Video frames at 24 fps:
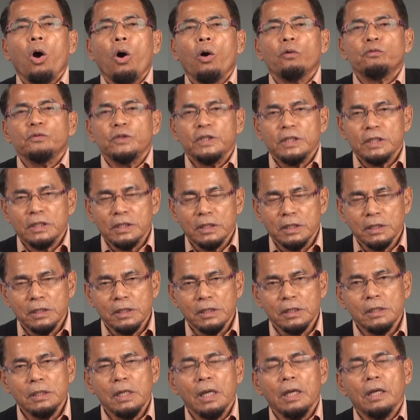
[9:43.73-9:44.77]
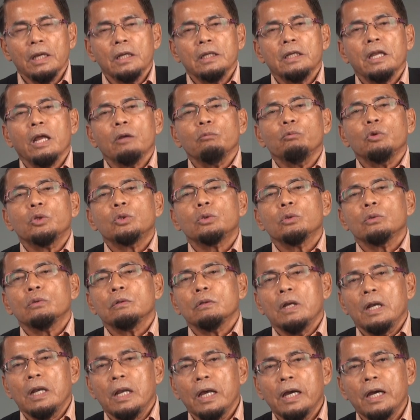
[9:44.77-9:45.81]
of this deen that we should
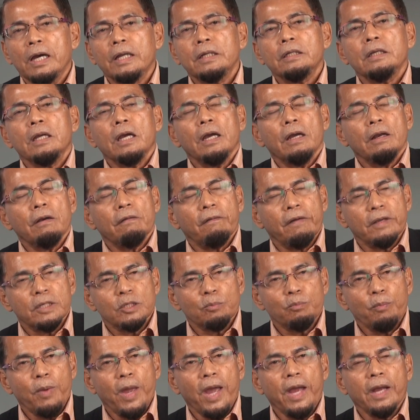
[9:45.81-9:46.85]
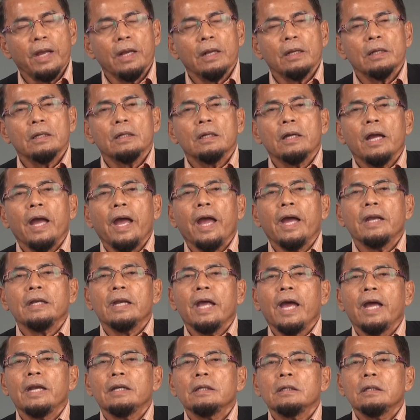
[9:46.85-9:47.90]
learn, respect, and
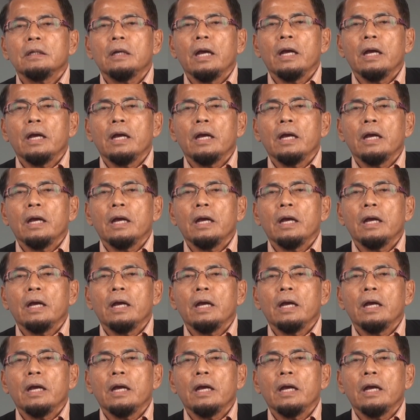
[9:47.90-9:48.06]
then